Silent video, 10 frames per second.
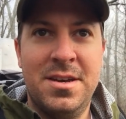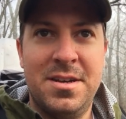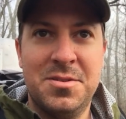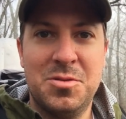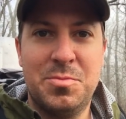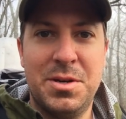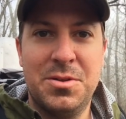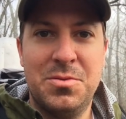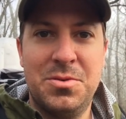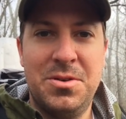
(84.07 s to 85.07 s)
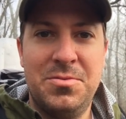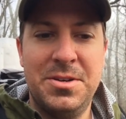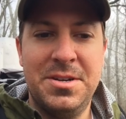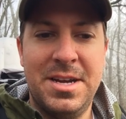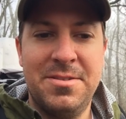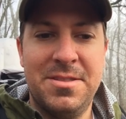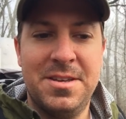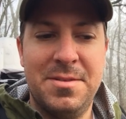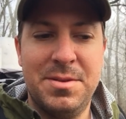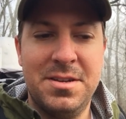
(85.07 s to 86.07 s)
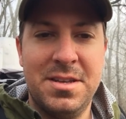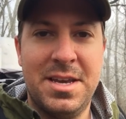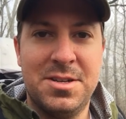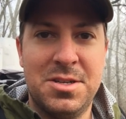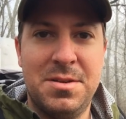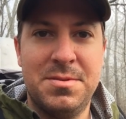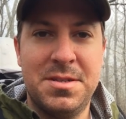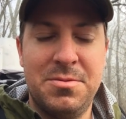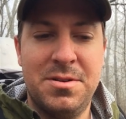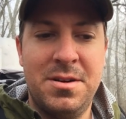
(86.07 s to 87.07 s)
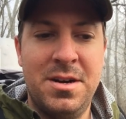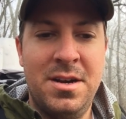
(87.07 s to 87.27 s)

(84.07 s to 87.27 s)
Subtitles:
So it was pretty cool to reunite with them and catch up to see where